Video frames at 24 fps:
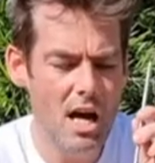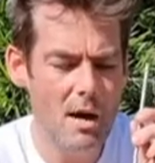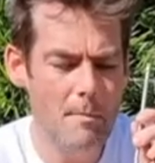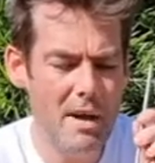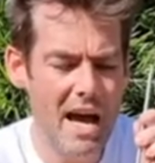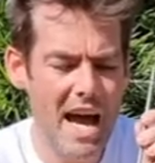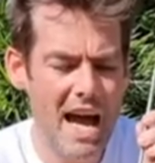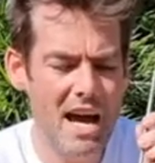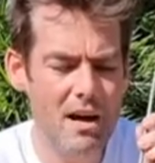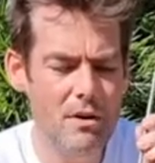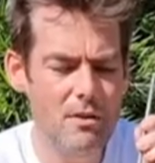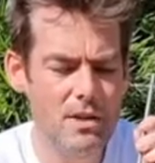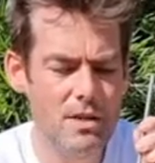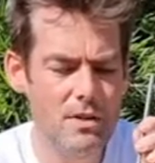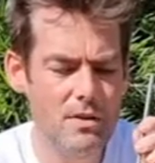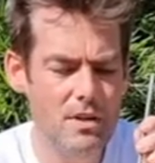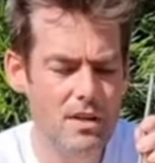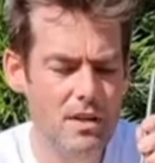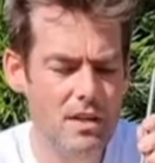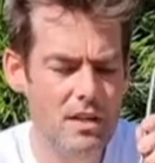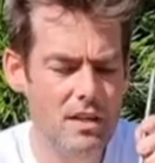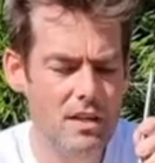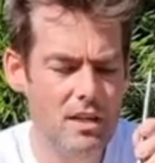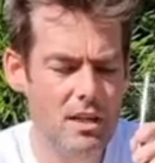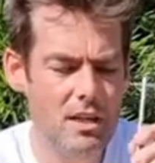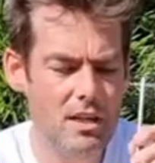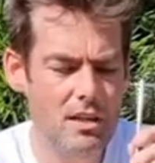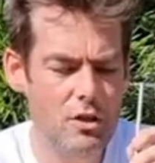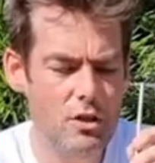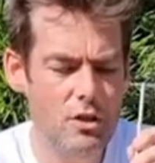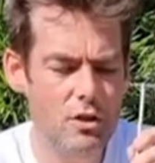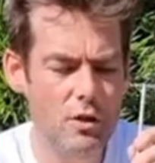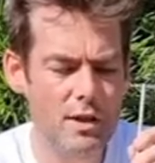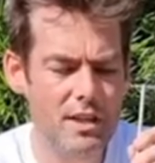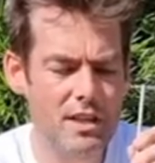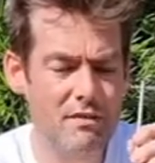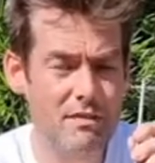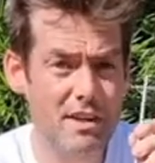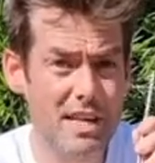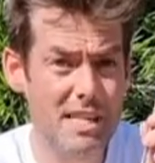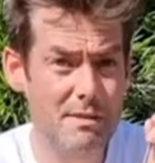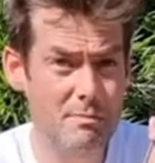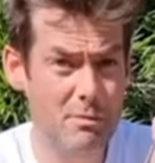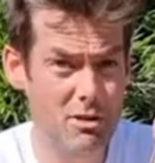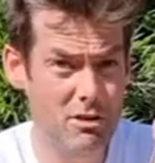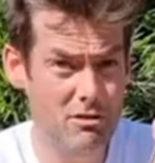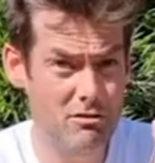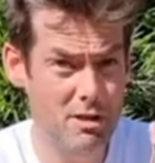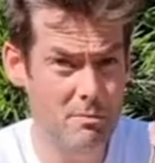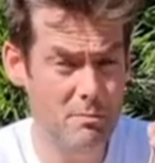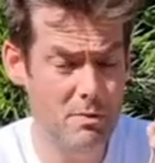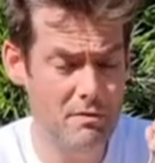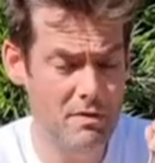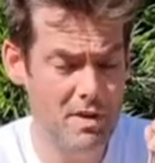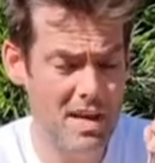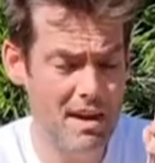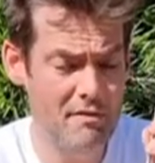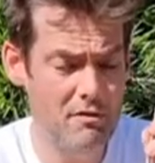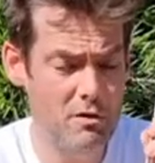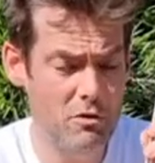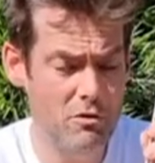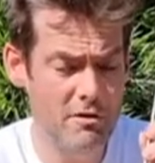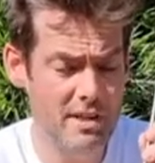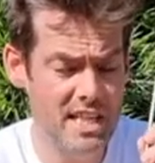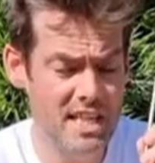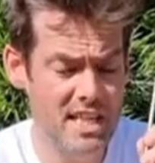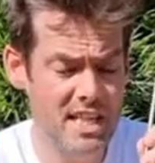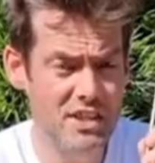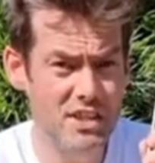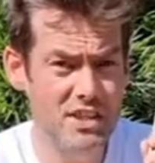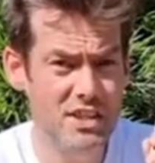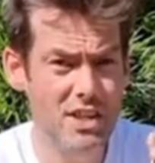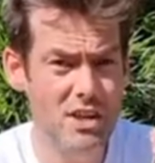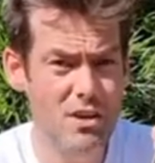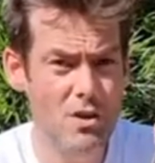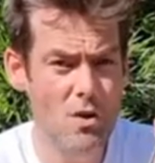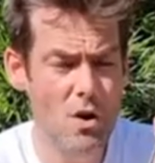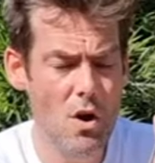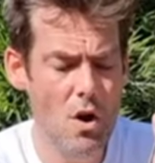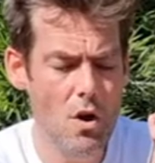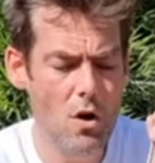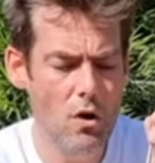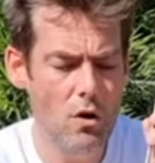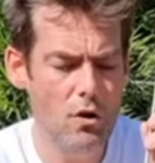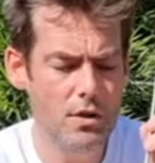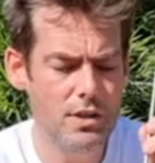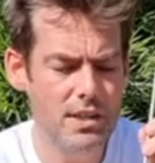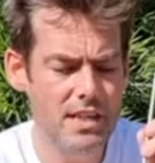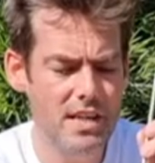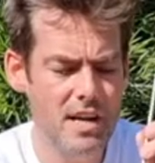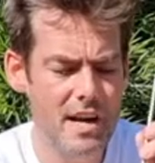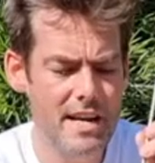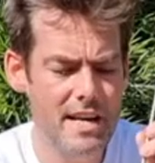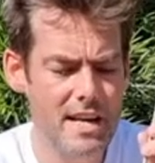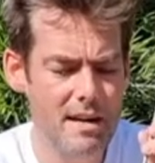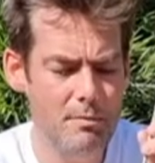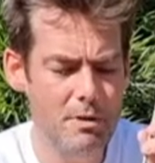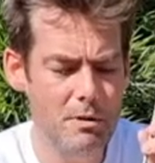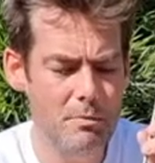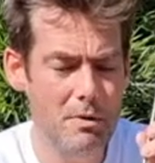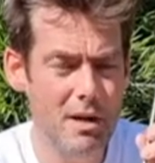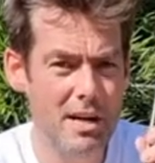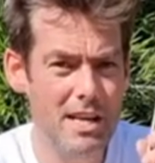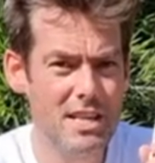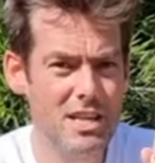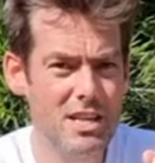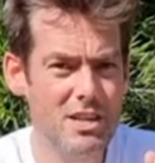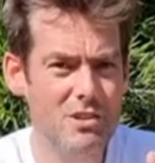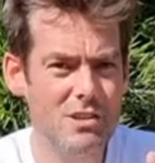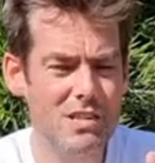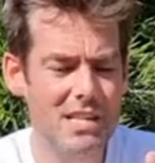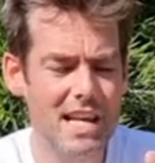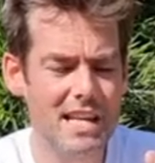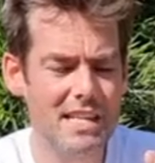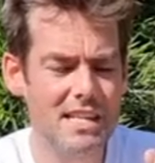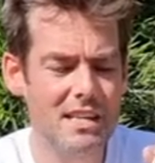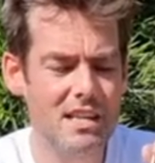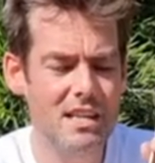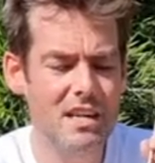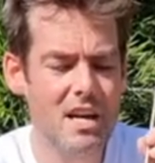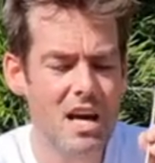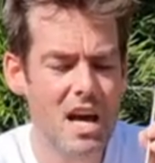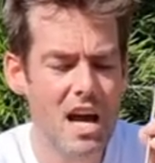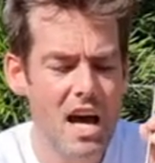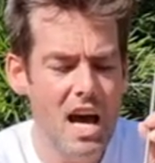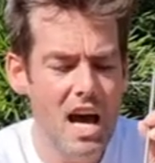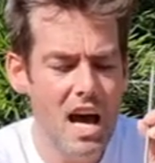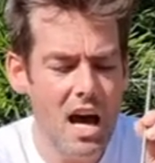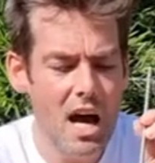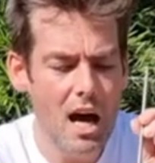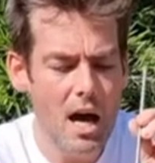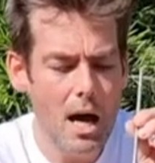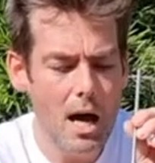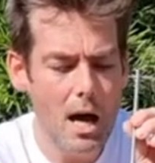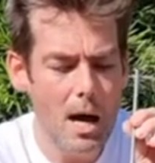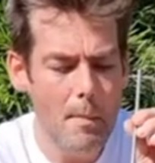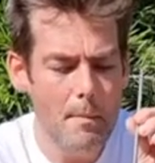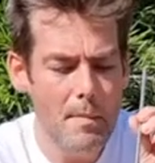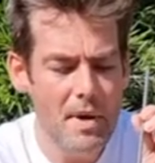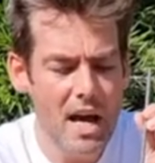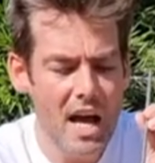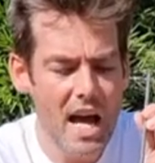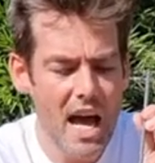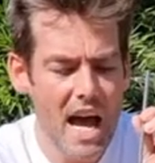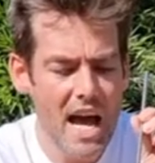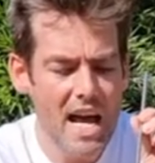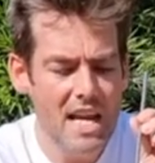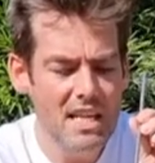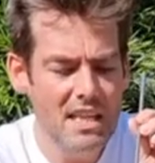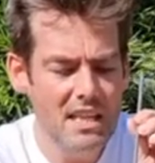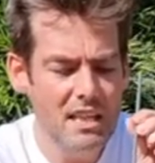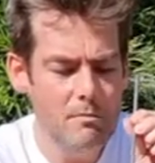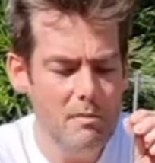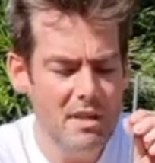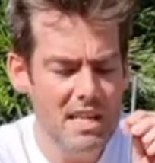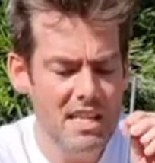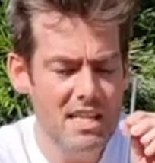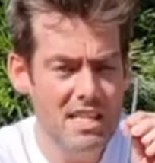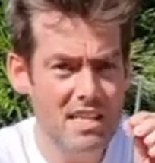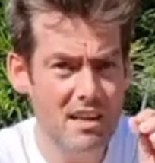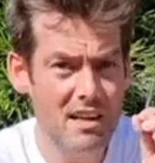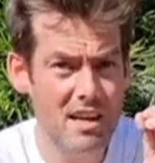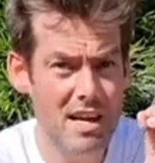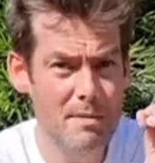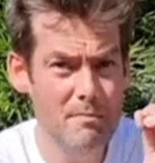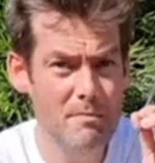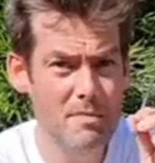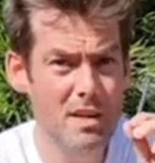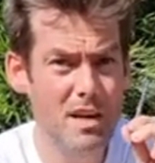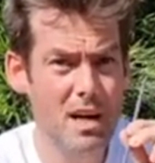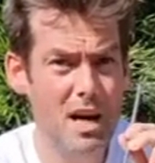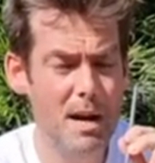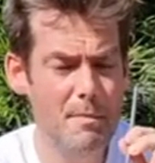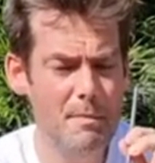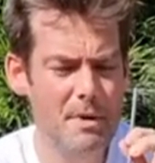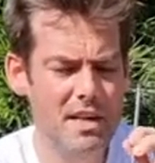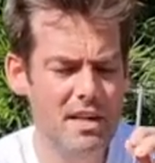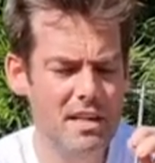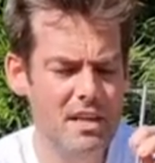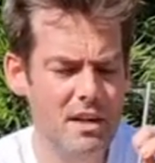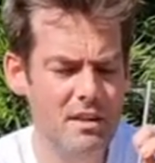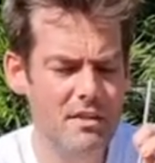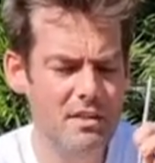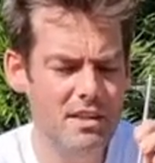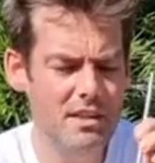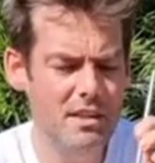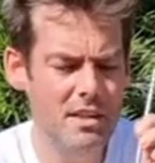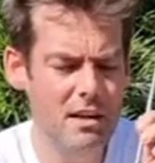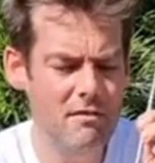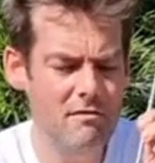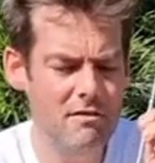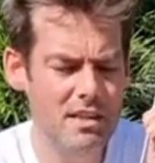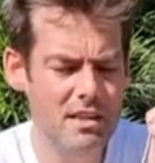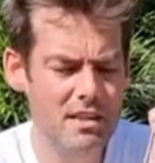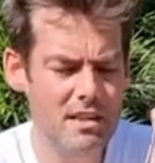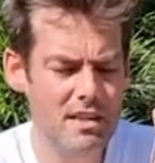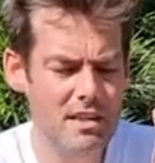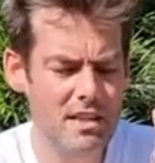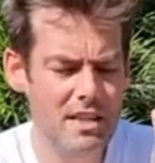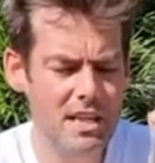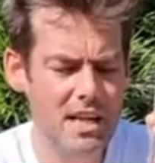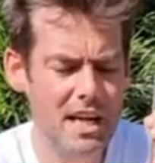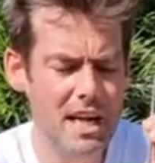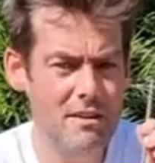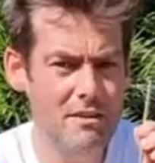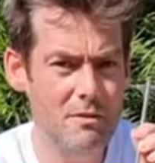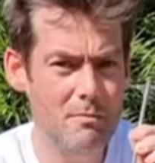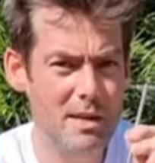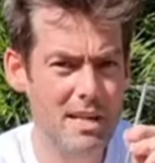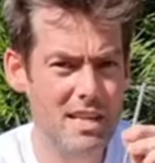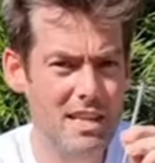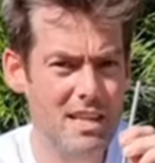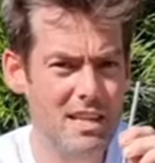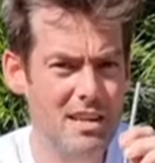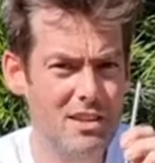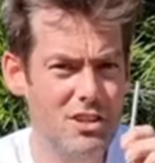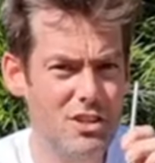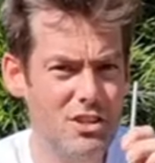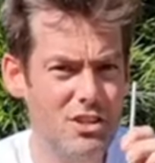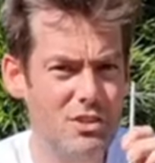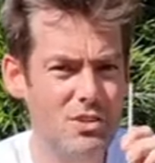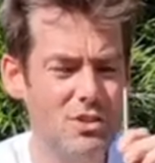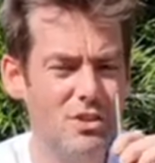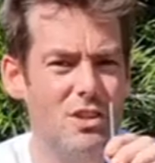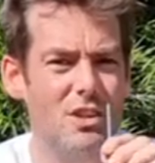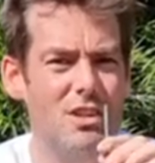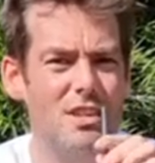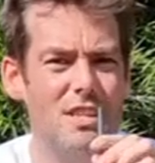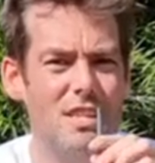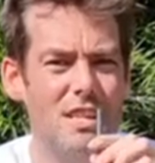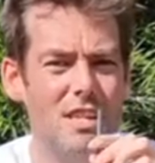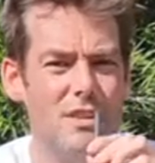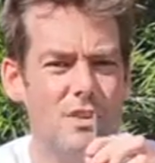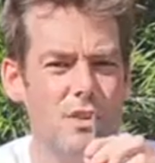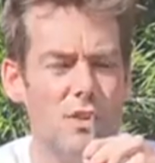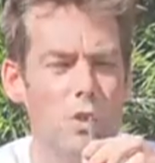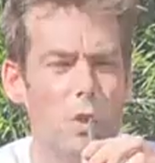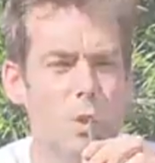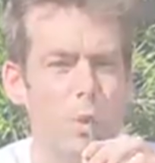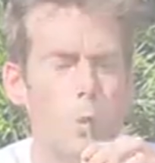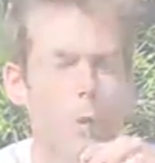how you can join the Facebook group if you haven't already done so, or sign up to my newsletter. And in the meantime, I'm going to go and start researching how to make the other 2 cocktails.